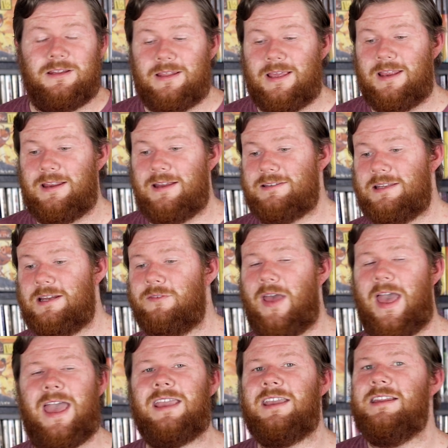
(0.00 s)
They, instead of
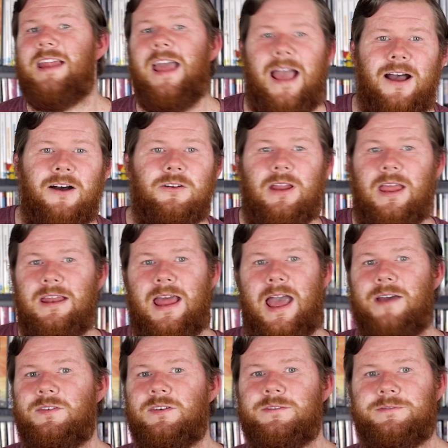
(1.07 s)
hanging out and
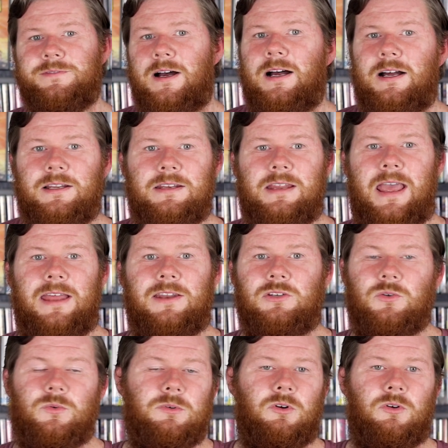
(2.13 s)
having fun and
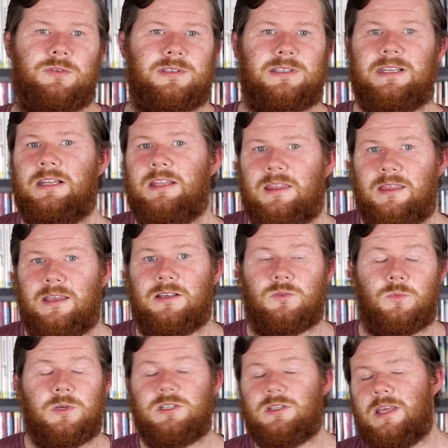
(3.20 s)
doing all silly things,
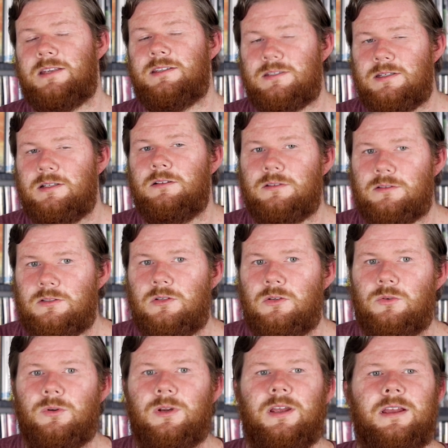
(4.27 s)
which they still
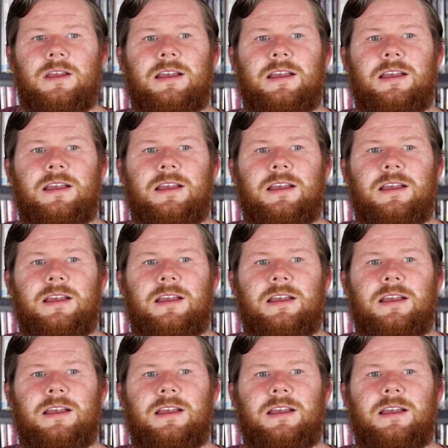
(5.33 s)
do,